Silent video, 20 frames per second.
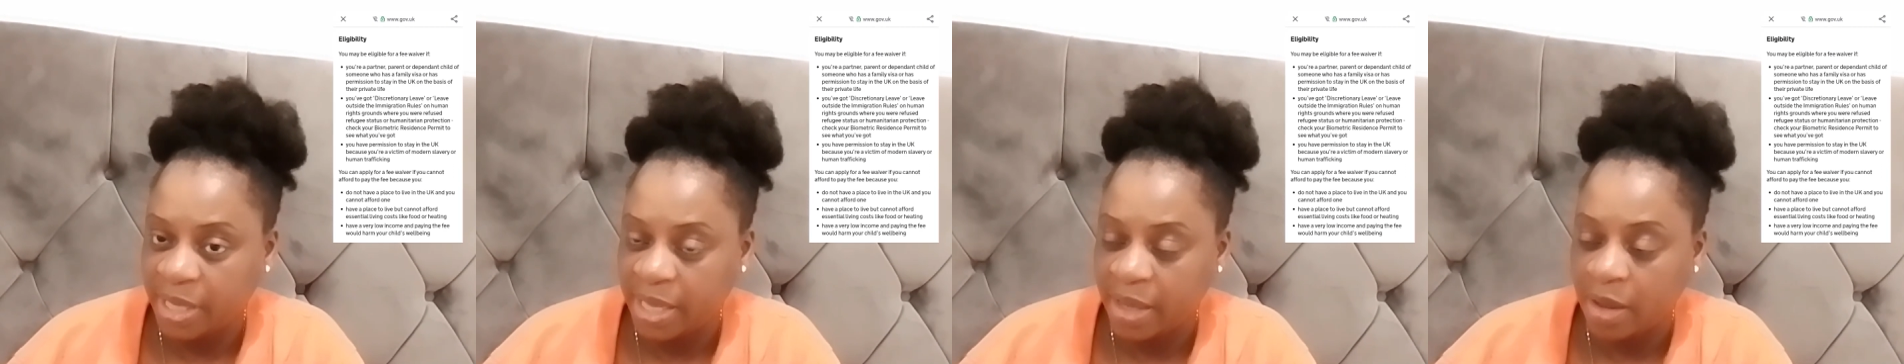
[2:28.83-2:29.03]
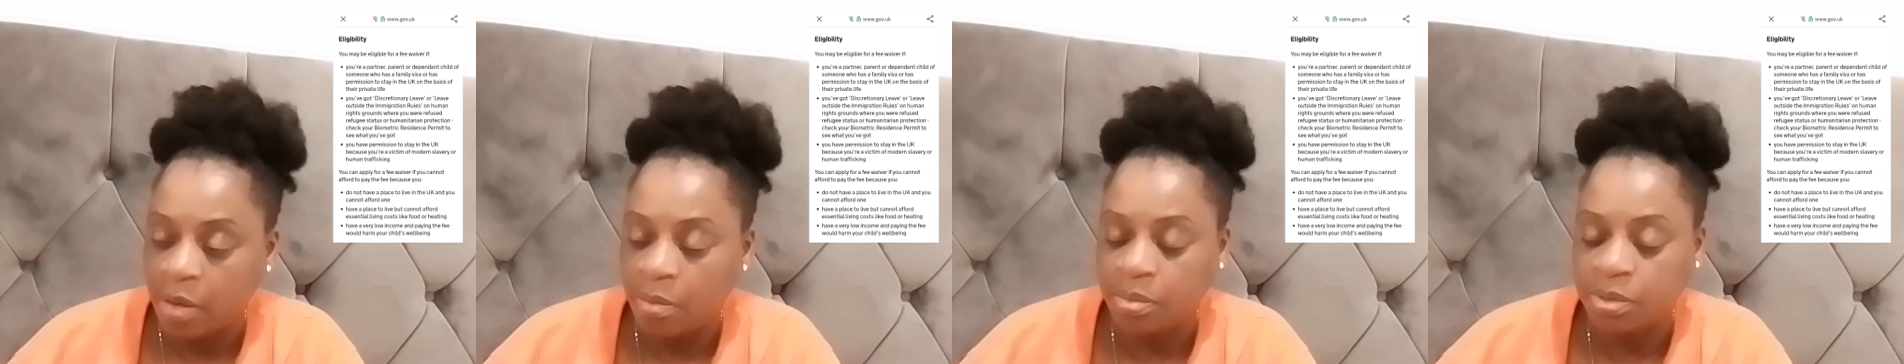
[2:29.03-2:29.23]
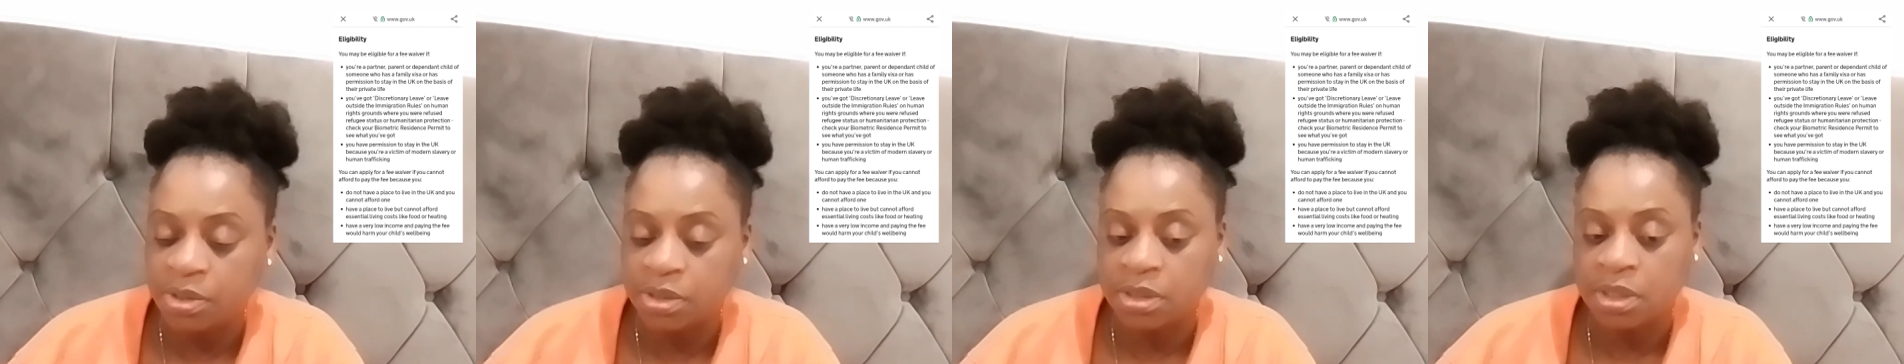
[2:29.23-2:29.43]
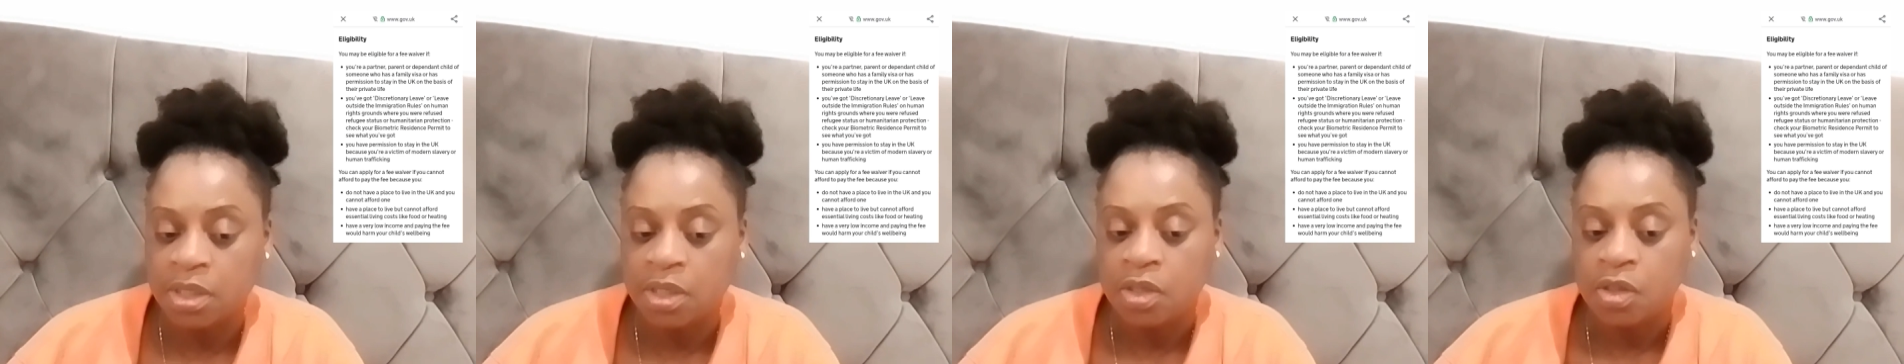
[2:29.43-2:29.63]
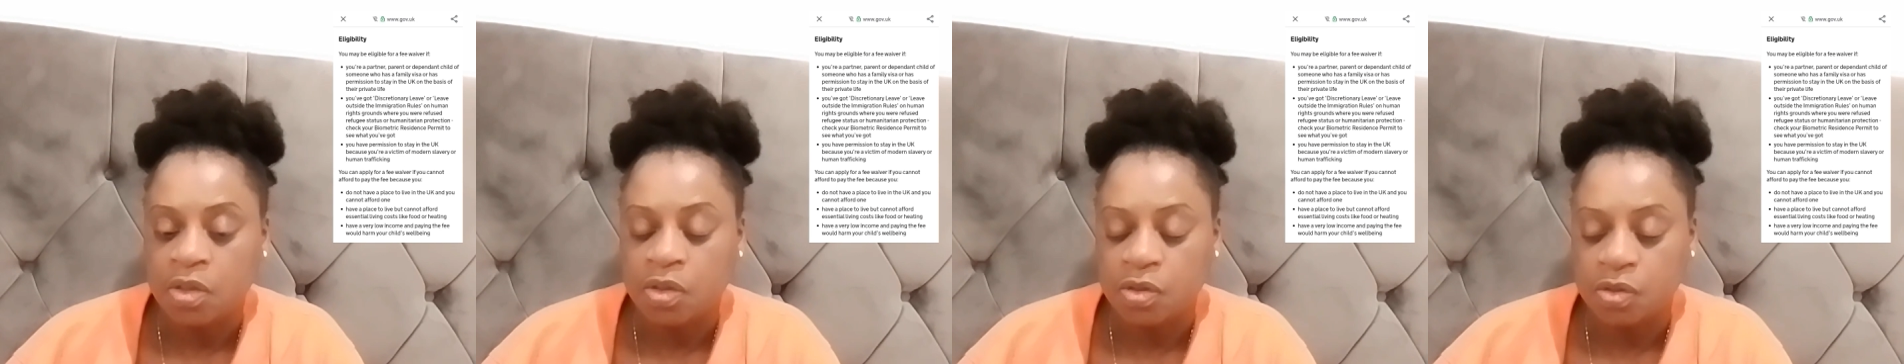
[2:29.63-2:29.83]
helps.
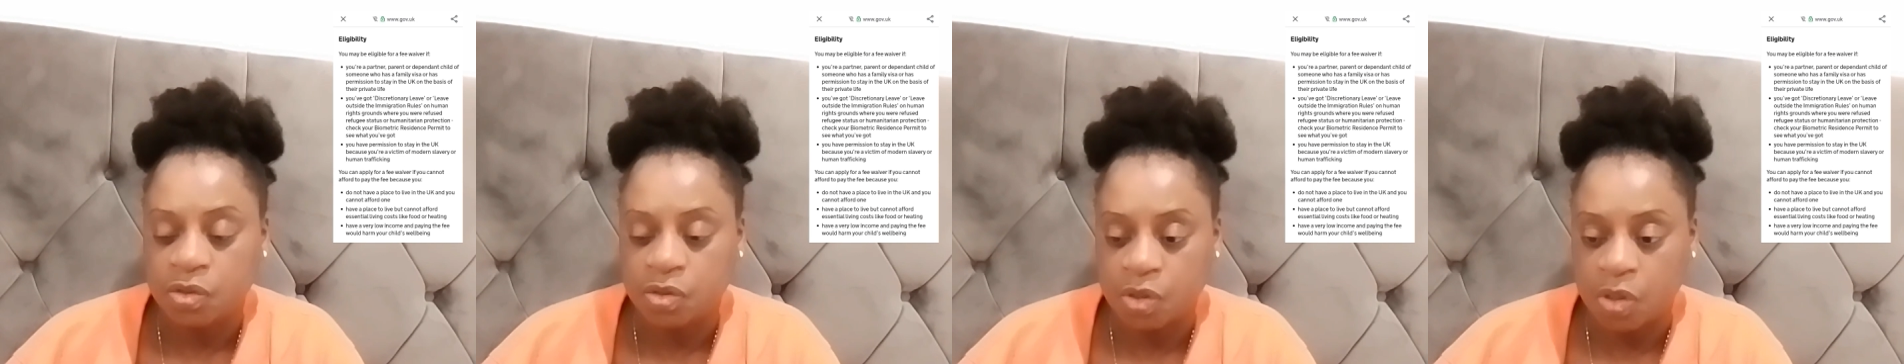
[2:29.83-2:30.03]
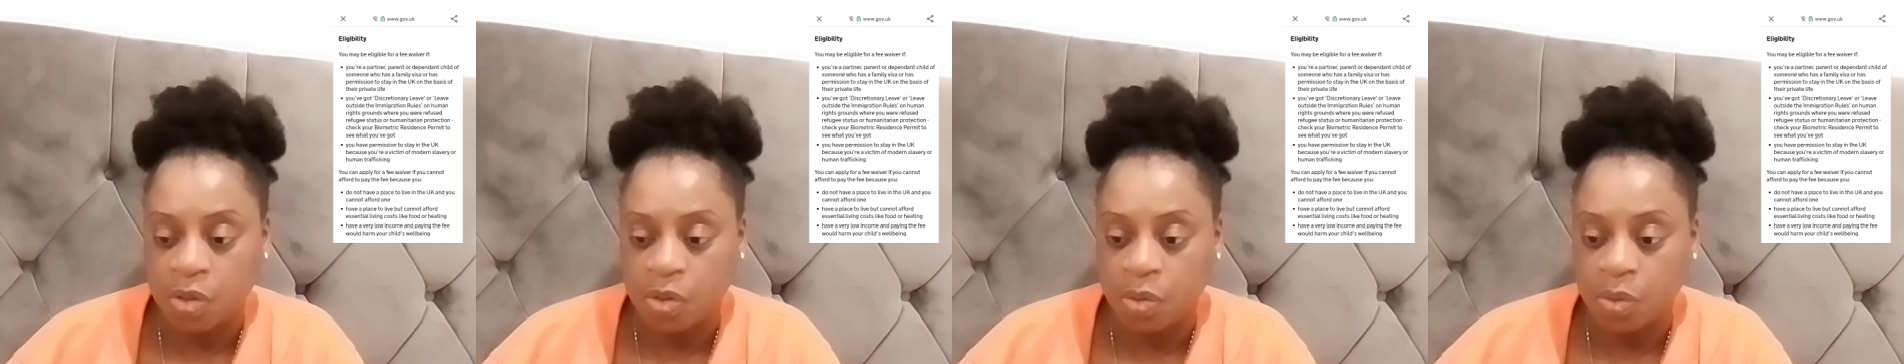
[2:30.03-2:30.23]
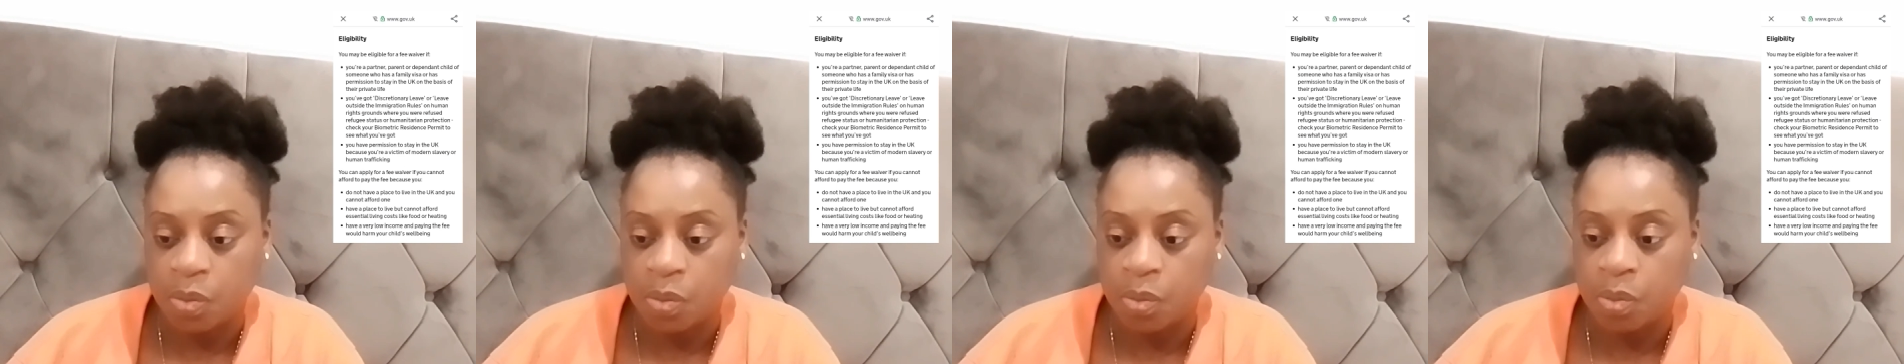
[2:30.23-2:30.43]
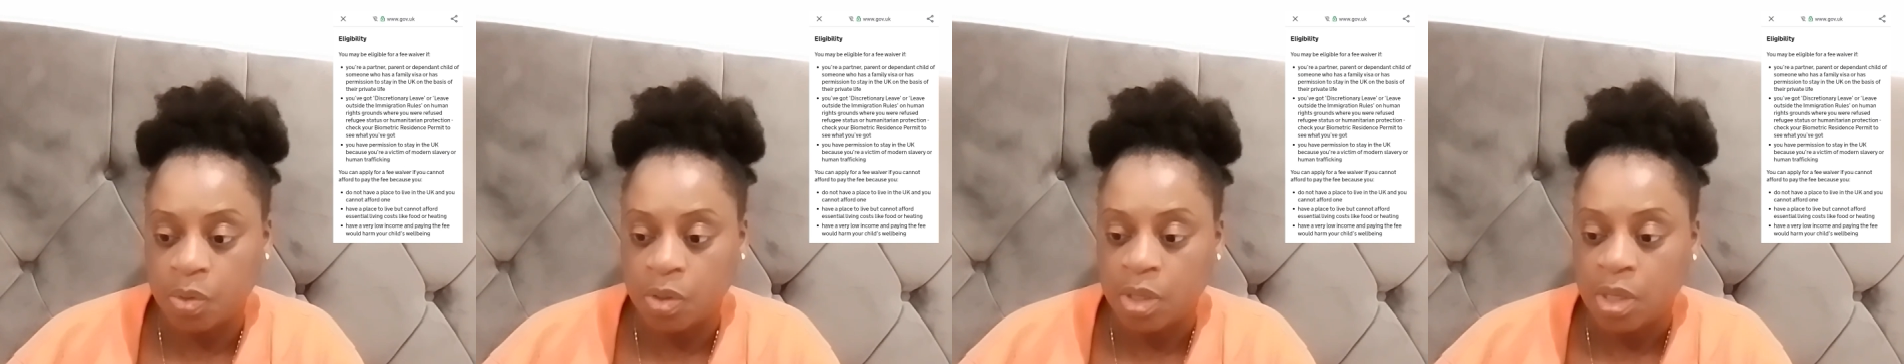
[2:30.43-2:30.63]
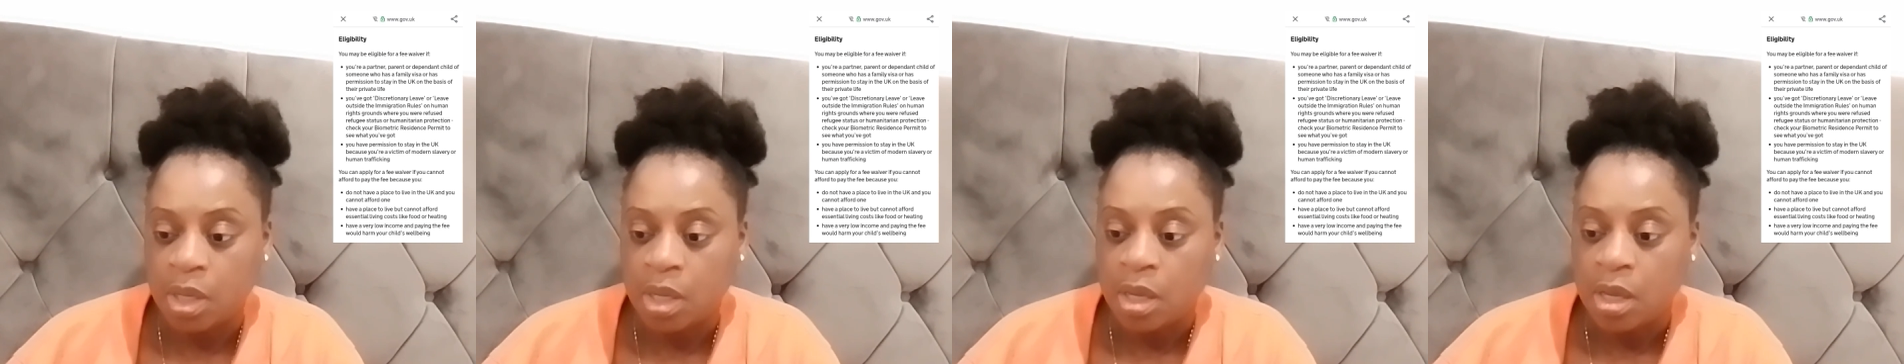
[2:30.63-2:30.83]
So